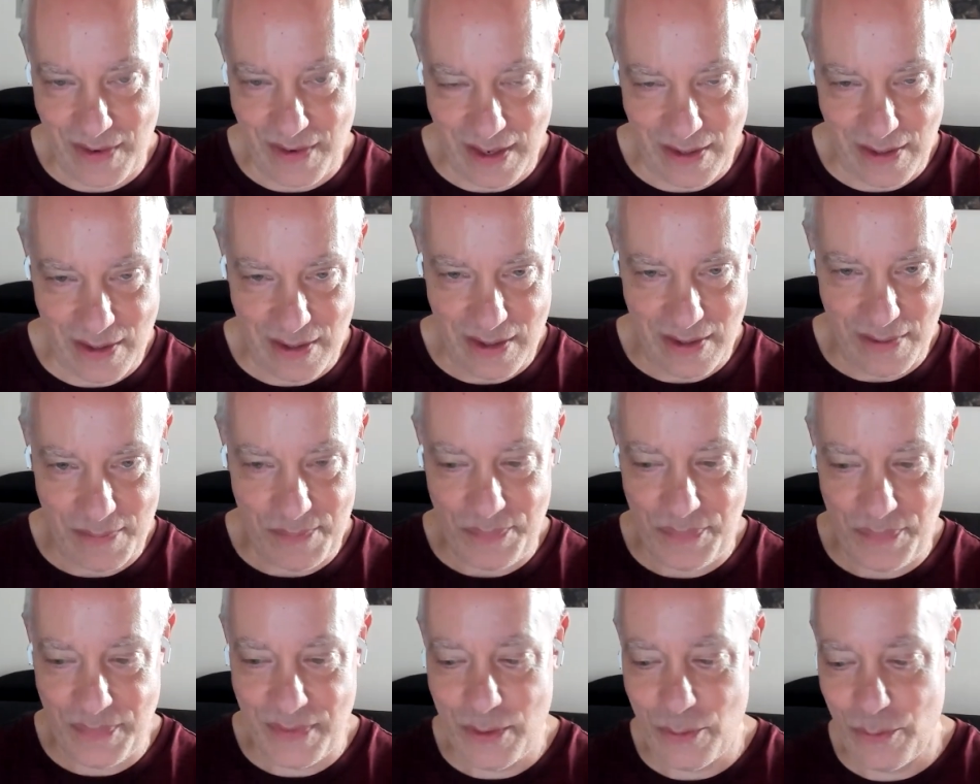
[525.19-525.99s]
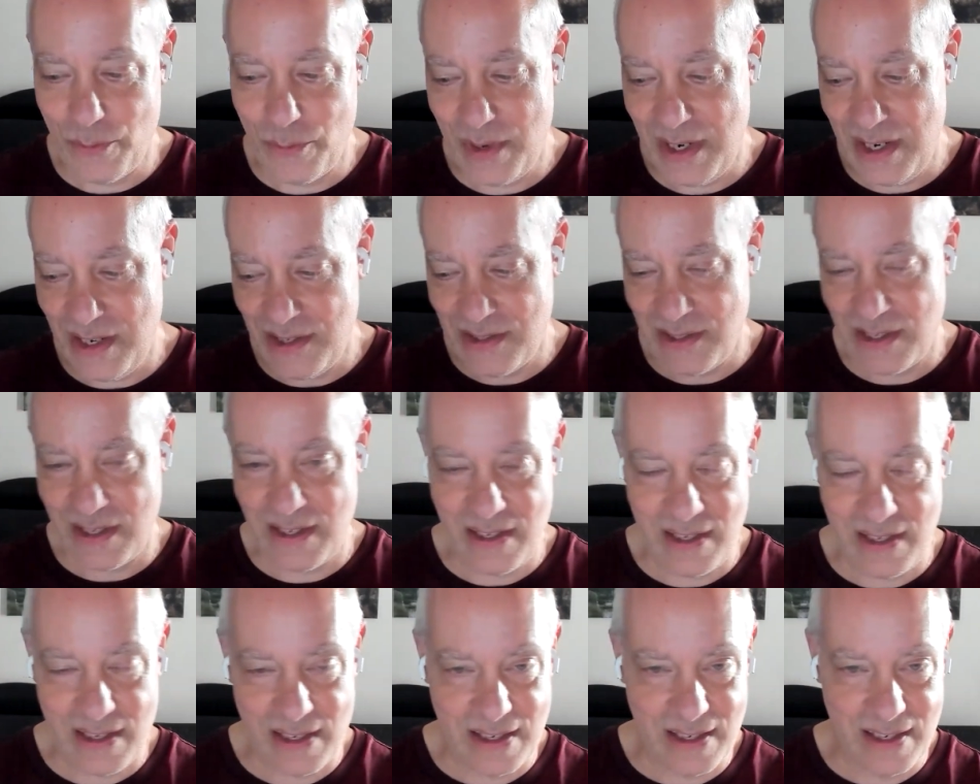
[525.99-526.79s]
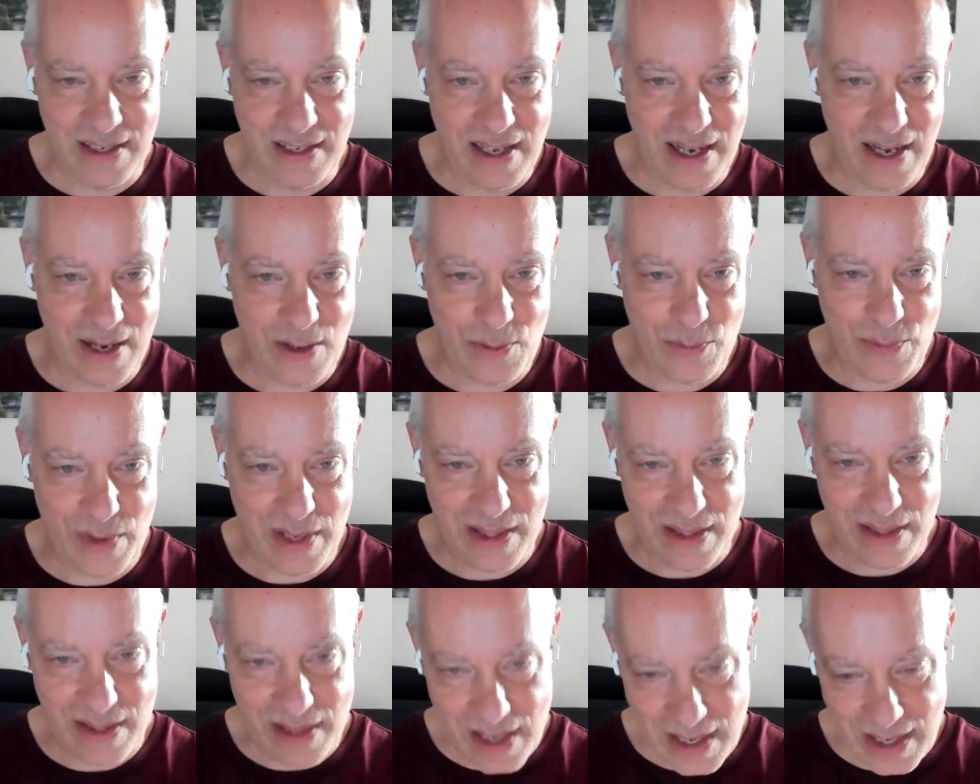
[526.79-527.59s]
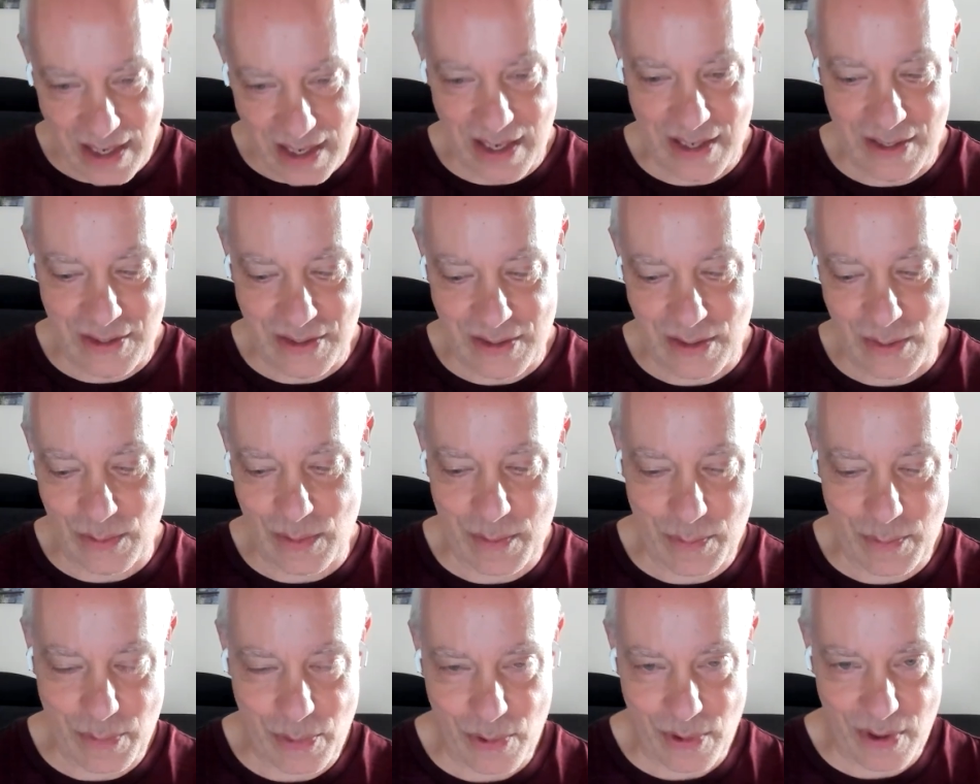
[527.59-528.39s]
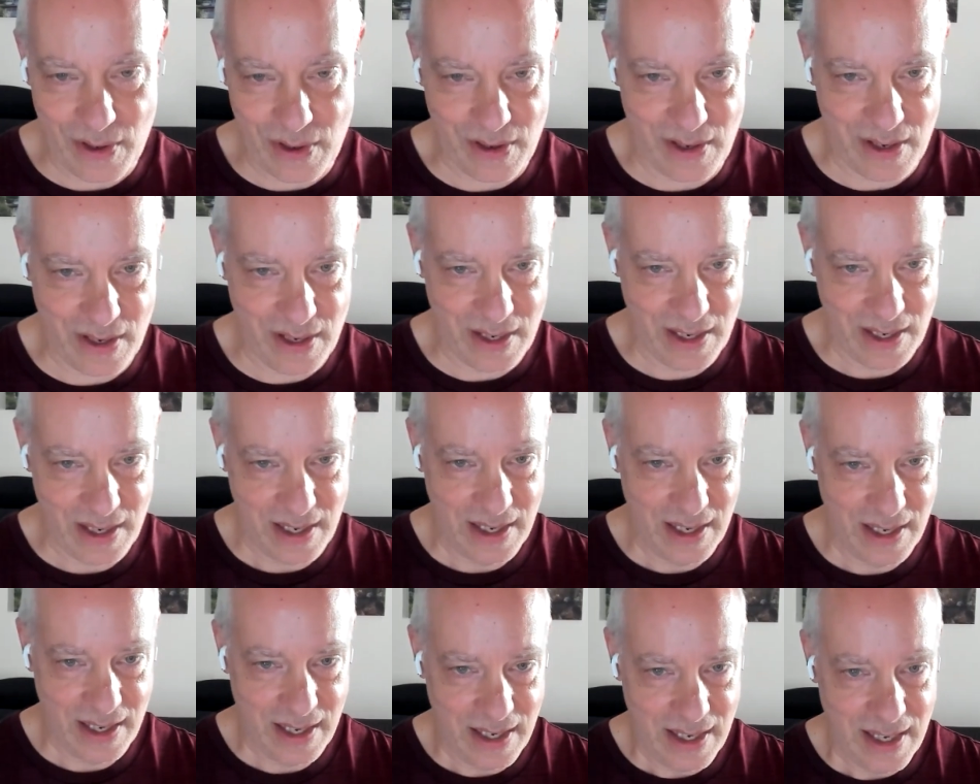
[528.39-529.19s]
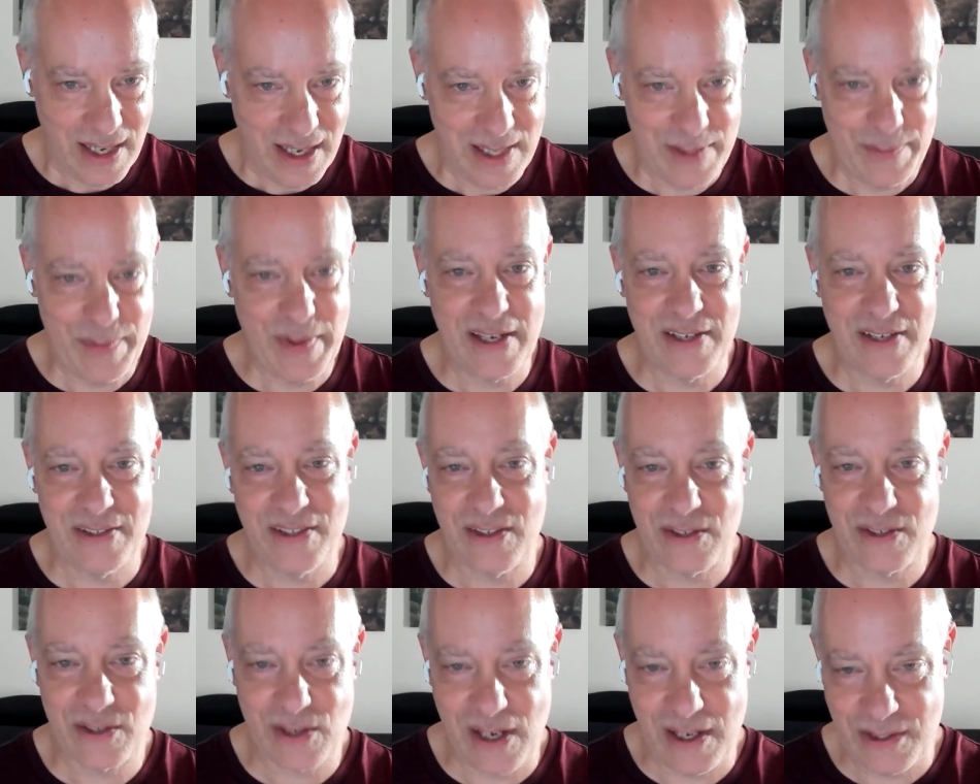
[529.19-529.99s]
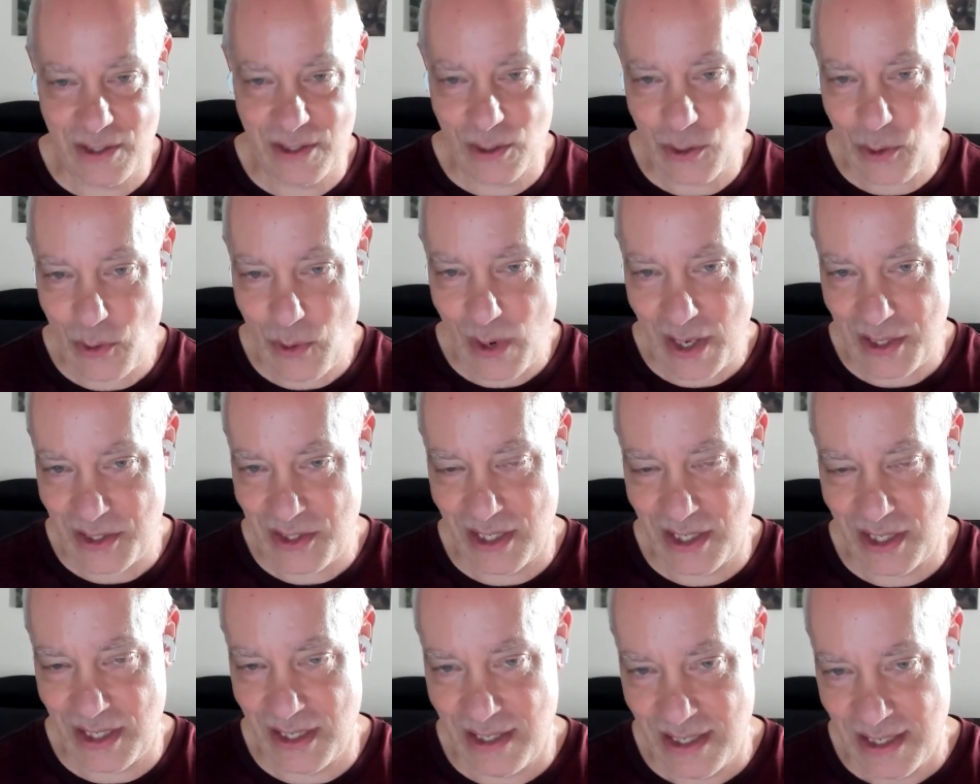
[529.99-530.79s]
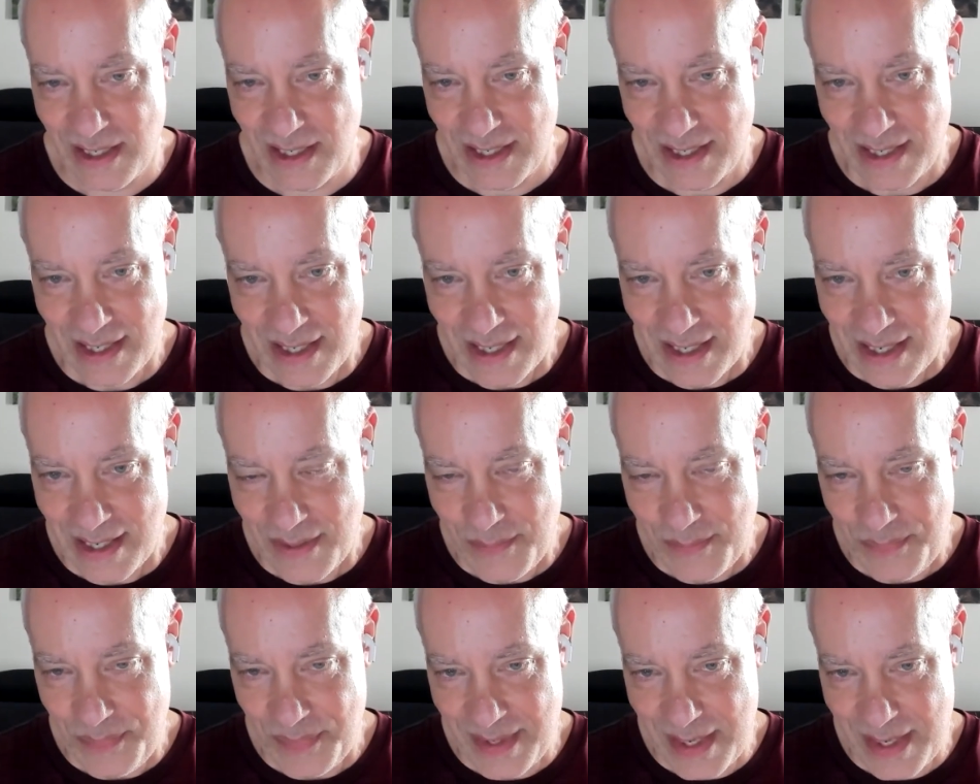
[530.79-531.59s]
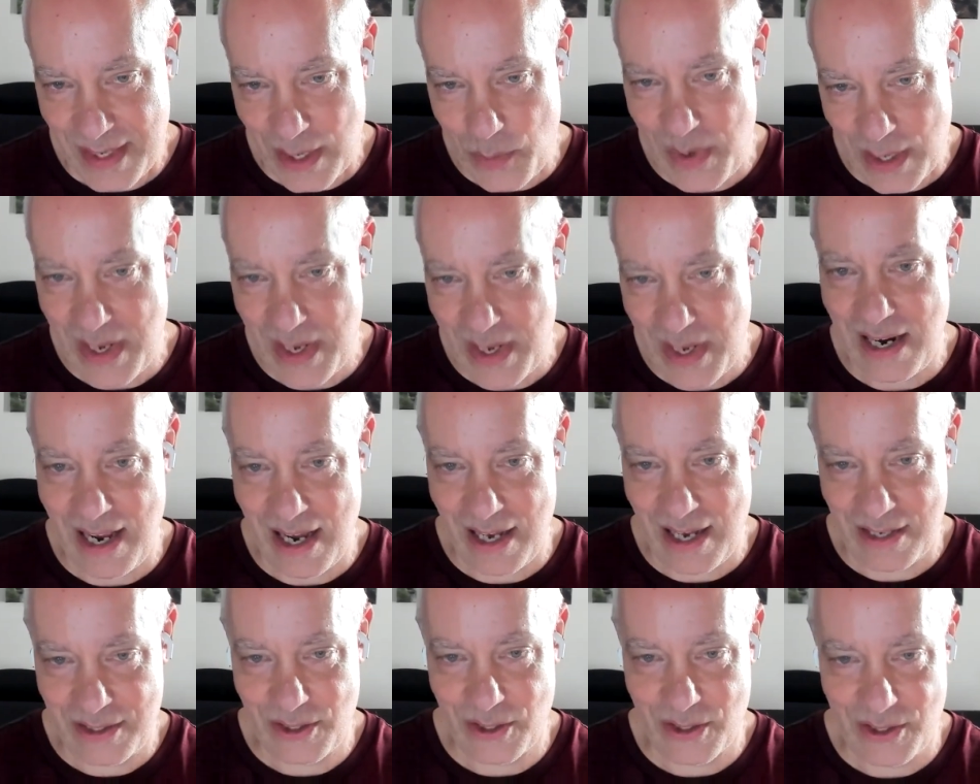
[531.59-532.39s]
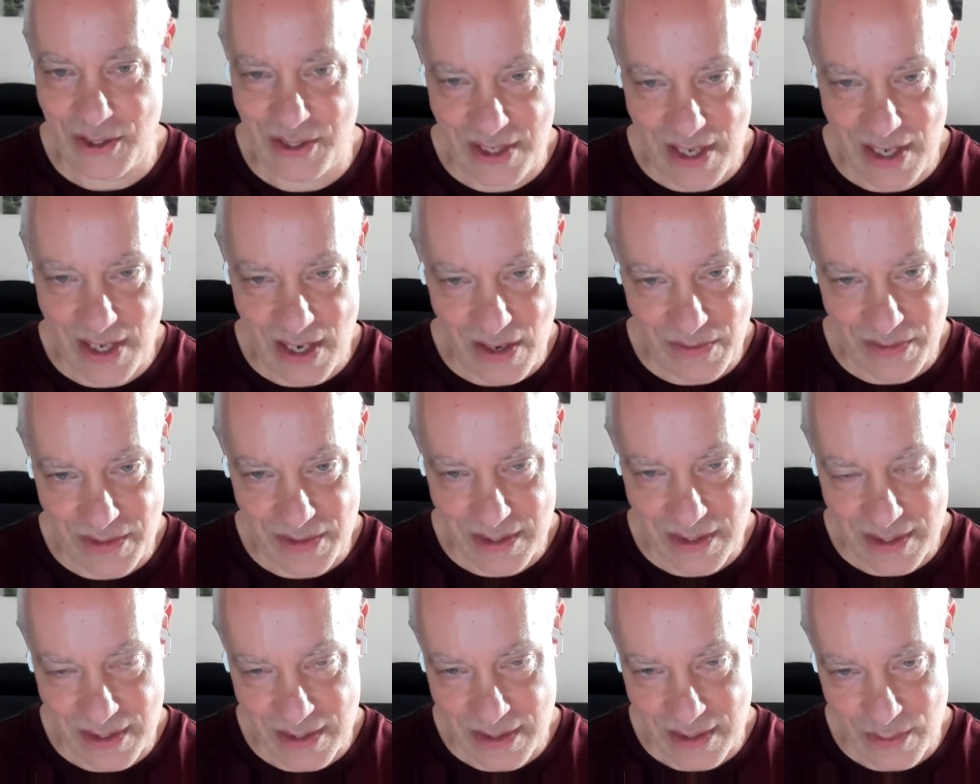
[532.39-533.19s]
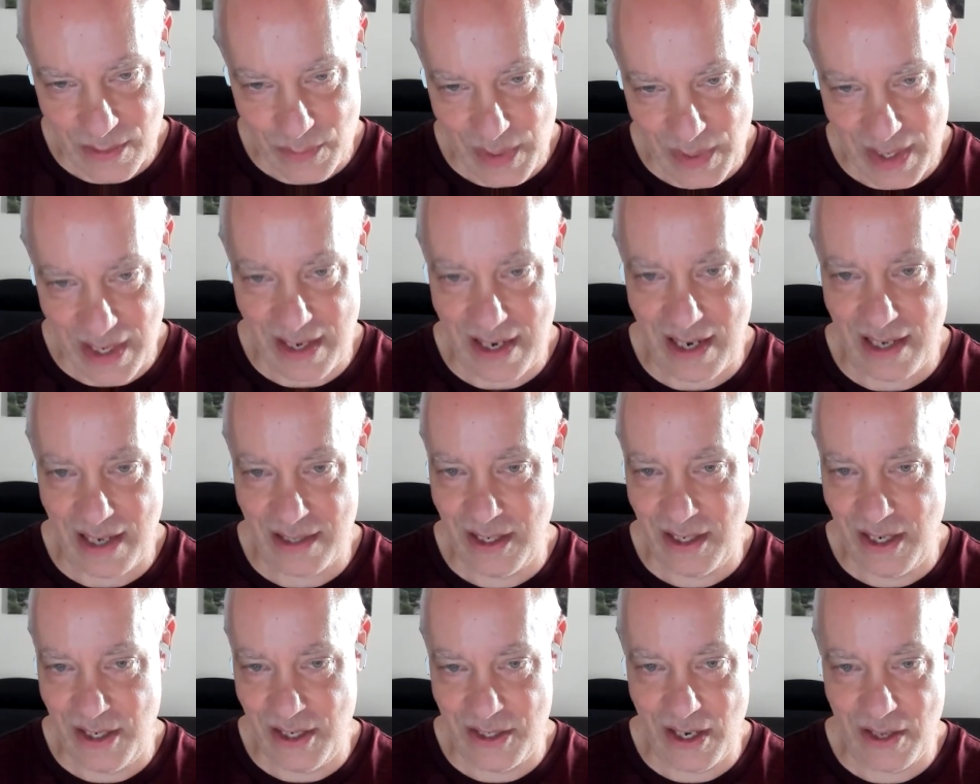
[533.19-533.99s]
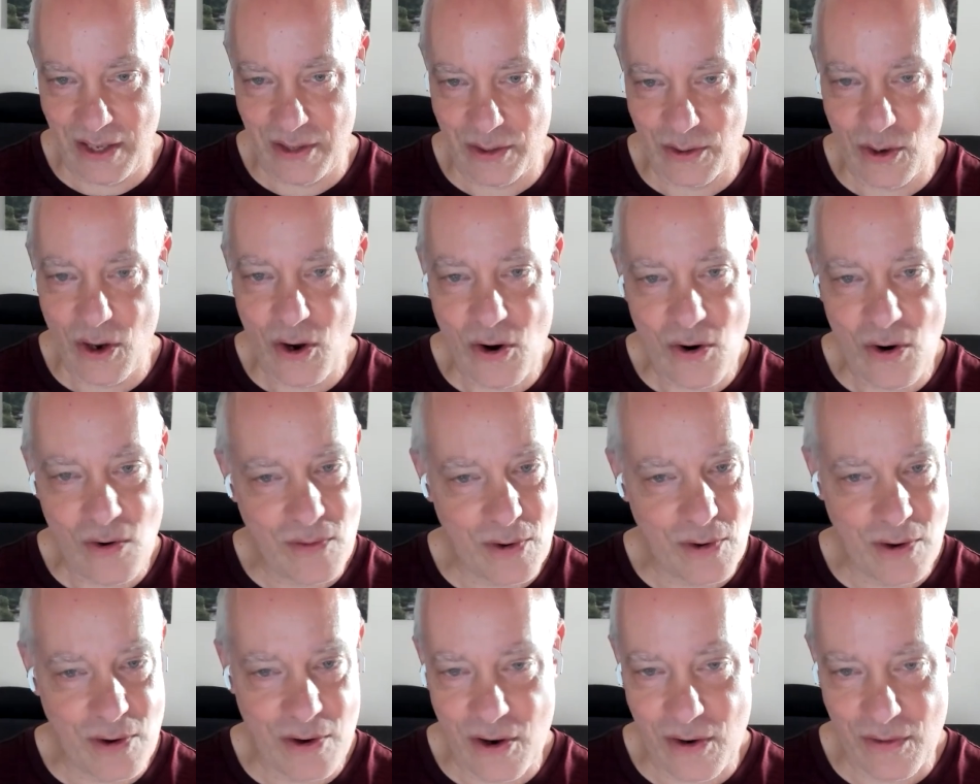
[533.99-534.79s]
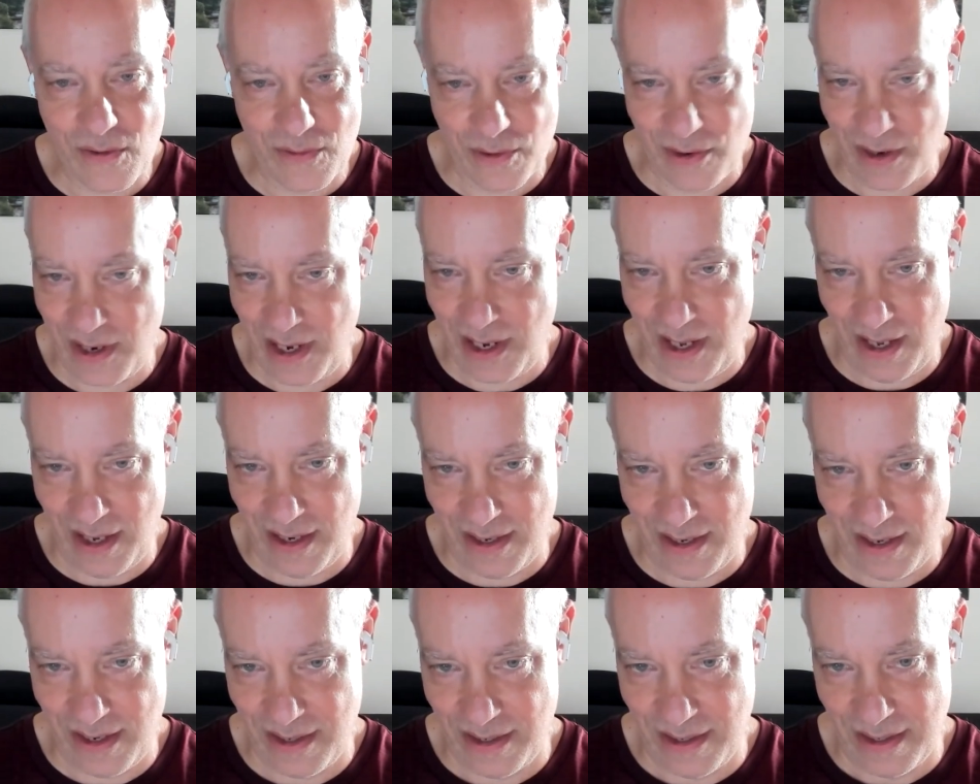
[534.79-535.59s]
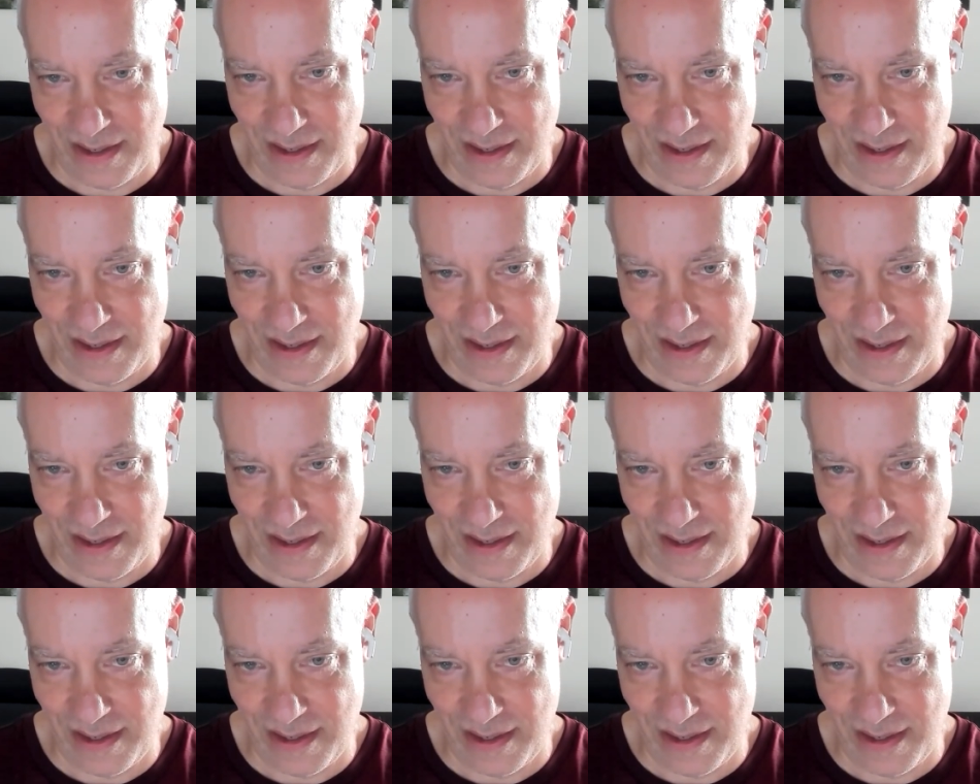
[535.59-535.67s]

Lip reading: And the reason that we think it's so important is because it's a question that we can ask ourselves and we can ask each other over and over again.